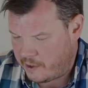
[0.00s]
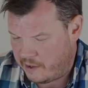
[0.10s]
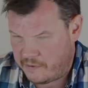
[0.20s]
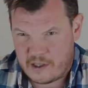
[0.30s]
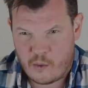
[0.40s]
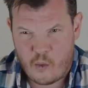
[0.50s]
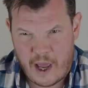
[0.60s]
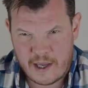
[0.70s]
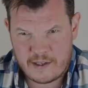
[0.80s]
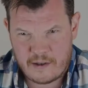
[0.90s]
give this a
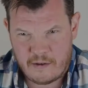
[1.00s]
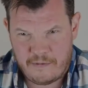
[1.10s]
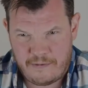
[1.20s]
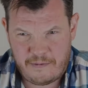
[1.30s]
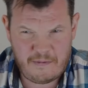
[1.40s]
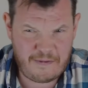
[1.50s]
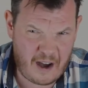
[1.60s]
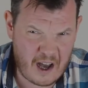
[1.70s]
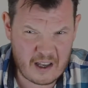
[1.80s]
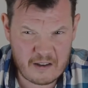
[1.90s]
Wes of
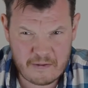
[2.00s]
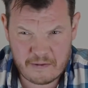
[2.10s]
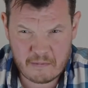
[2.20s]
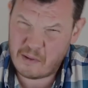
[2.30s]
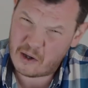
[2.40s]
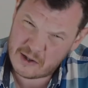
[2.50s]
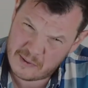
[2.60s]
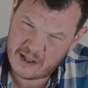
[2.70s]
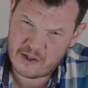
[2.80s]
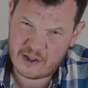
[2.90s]
five, possibly
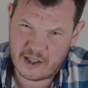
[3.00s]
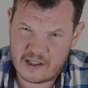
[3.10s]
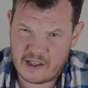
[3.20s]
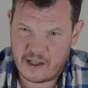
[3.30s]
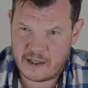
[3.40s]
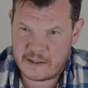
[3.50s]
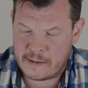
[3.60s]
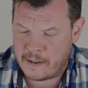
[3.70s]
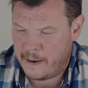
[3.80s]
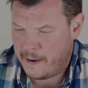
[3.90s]
nudging a
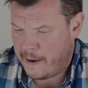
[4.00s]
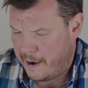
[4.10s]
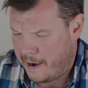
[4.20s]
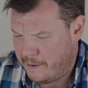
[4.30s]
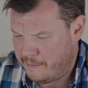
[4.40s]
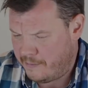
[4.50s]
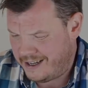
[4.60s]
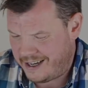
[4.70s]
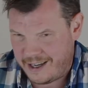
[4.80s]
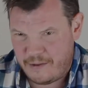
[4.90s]
six. Um, at
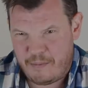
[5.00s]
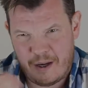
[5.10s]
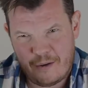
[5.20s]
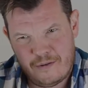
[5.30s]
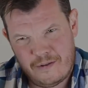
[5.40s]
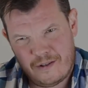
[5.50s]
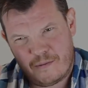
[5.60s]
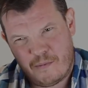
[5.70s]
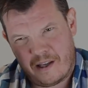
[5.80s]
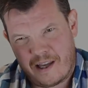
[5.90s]
nine
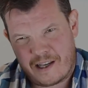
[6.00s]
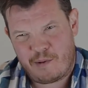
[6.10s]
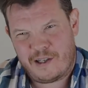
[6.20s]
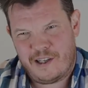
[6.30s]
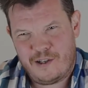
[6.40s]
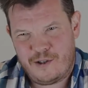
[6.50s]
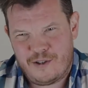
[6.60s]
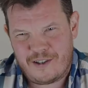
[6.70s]
pounds, my expectations